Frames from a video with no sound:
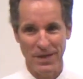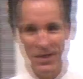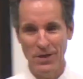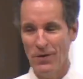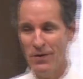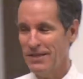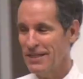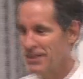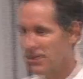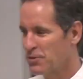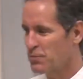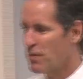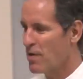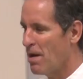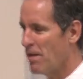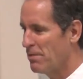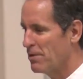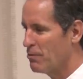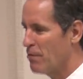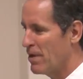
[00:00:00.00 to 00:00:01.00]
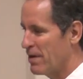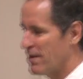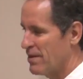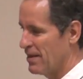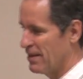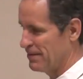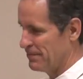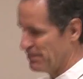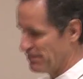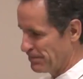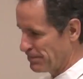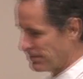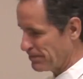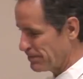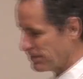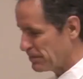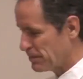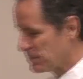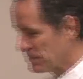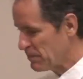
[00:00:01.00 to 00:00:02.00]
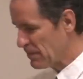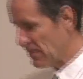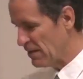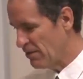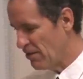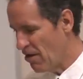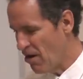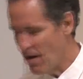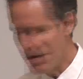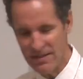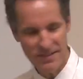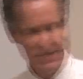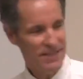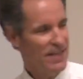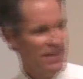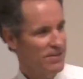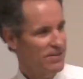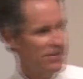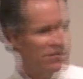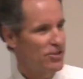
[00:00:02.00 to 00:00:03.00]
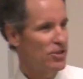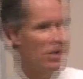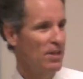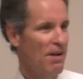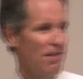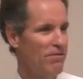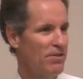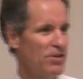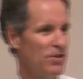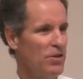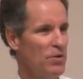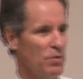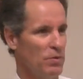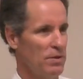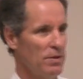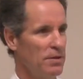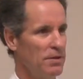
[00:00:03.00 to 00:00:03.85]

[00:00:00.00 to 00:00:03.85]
You know, this is probably one of the hardest things that you'll ever do.